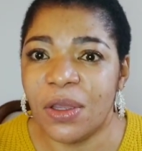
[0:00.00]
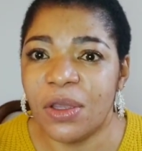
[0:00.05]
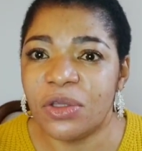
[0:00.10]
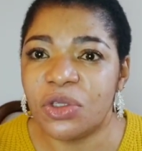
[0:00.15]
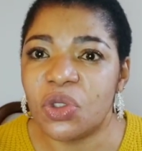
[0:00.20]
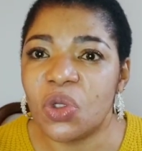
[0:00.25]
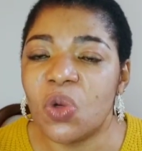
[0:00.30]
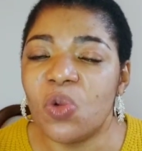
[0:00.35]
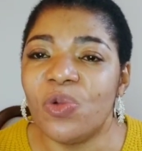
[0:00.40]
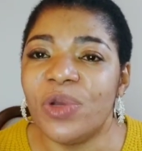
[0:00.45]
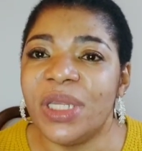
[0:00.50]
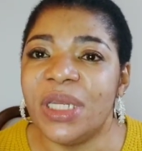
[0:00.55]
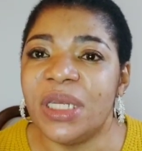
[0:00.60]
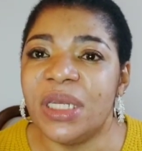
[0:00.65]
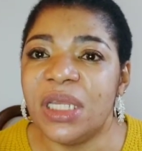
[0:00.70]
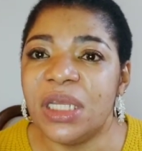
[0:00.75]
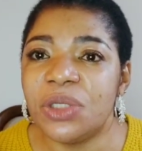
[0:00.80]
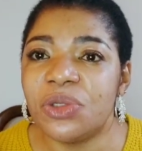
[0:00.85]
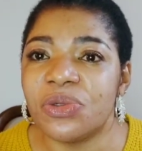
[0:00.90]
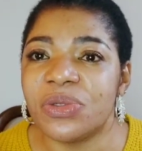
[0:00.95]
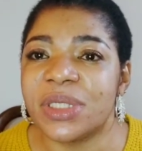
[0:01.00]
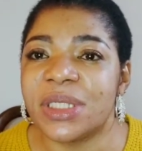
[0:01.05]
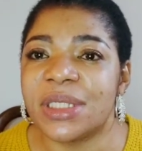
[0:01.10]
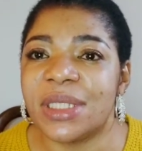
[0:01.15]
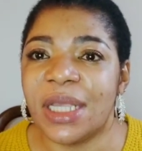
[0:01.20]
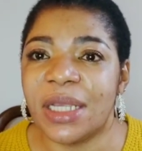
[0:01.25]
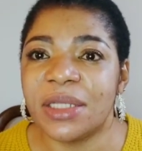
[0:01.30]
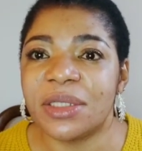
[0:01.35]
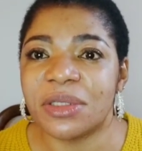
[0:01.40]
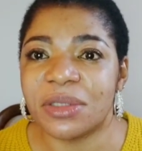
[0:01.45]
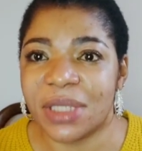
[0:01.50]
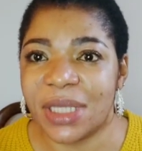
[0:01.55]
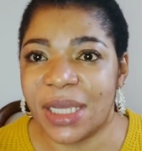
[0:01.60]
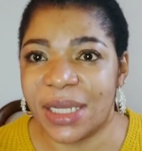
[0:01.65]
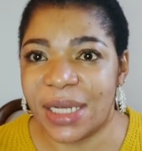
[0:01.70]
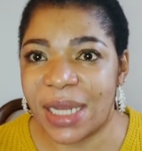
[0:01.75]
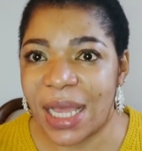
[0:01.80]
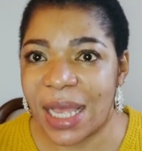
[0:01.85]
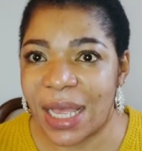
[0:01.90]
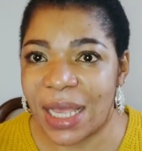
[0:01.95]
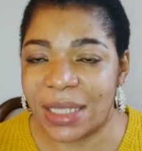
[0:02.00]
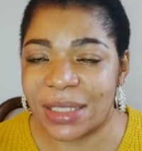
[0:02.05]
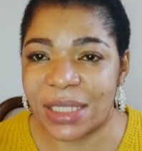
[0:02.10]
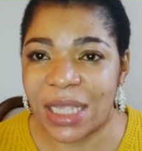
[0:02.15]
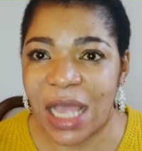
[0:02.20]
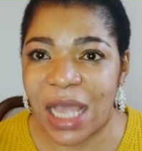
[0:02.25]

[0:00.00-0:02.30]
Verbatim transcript: So we need to stick together as